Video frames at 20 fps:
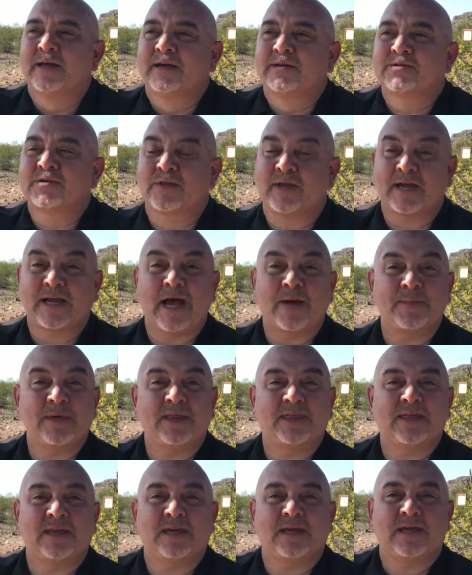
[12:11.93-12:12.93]
So that got
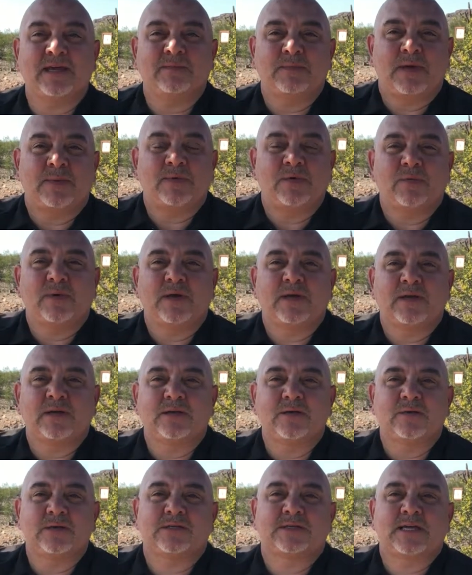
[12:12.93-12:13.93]
me thinking maybe we
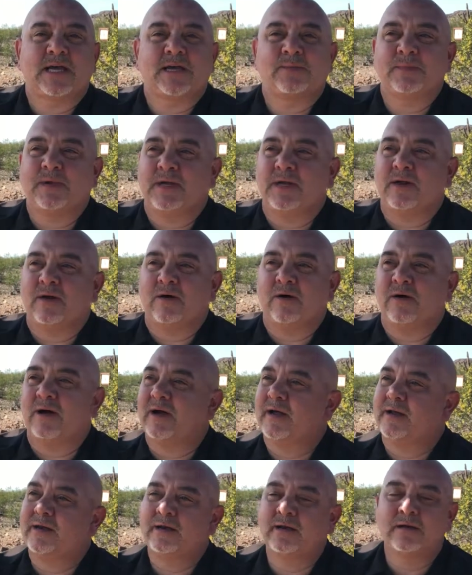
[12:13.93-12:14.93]
could do a segment
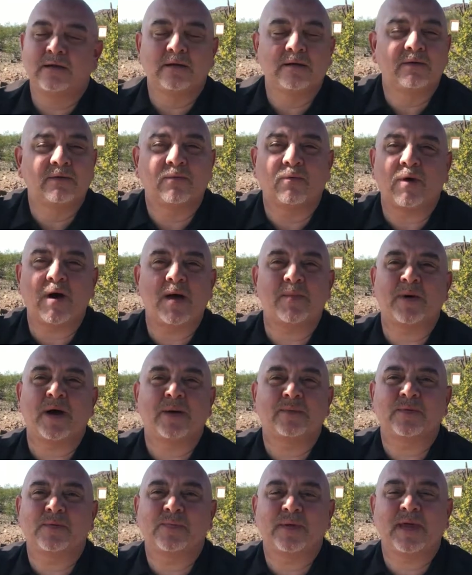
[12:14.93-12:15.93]
on why
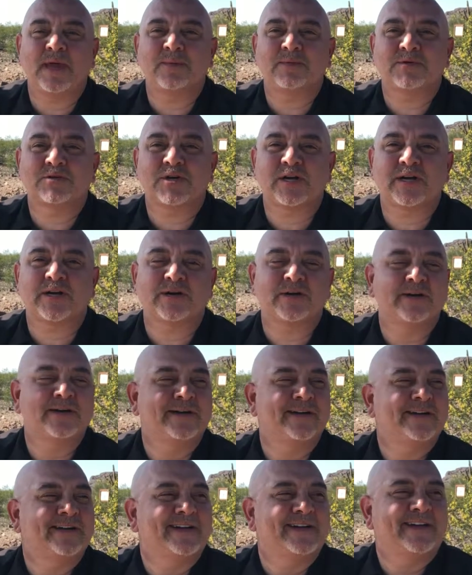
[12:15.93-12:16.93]
Bobby became a trainer.
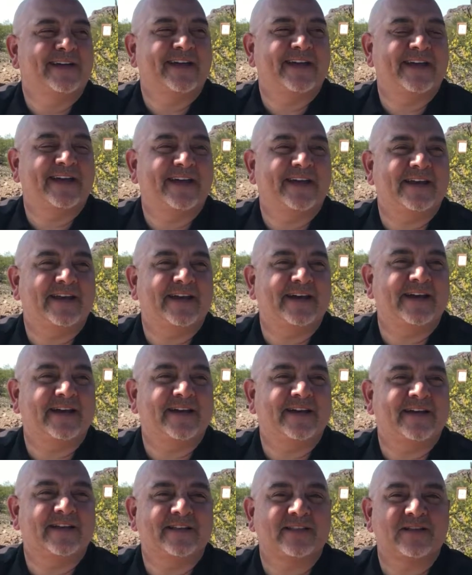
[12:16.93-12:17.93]
And
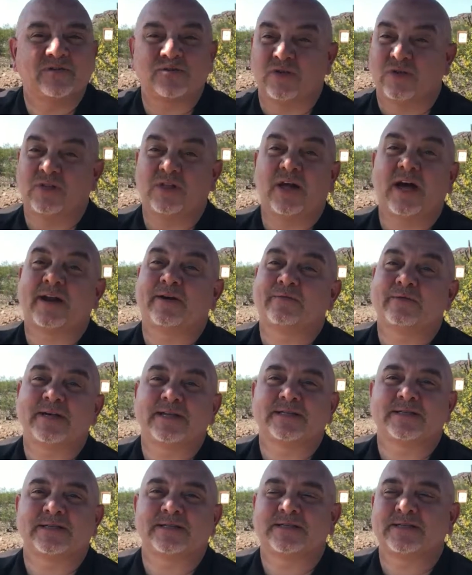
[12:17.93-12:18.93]
there's a lot of
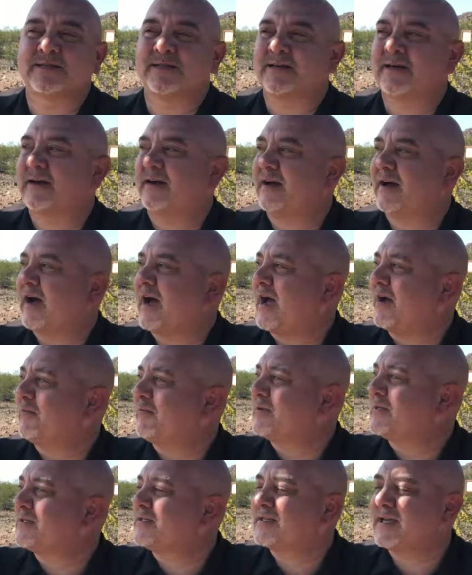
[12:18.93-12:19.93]
reasons. I
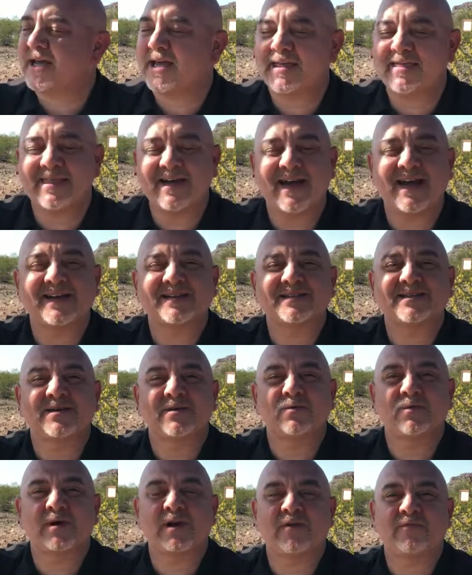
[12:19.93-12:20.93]
would say that
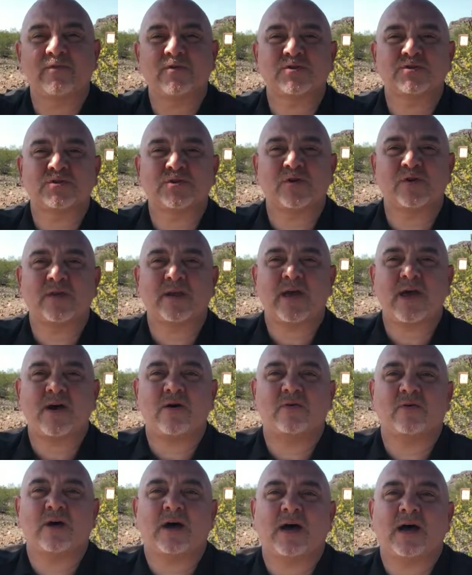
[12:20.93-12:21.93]
when I first started
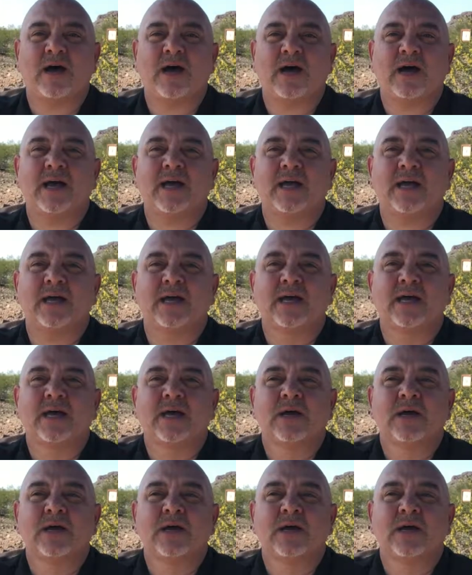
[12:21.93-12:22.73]
out, I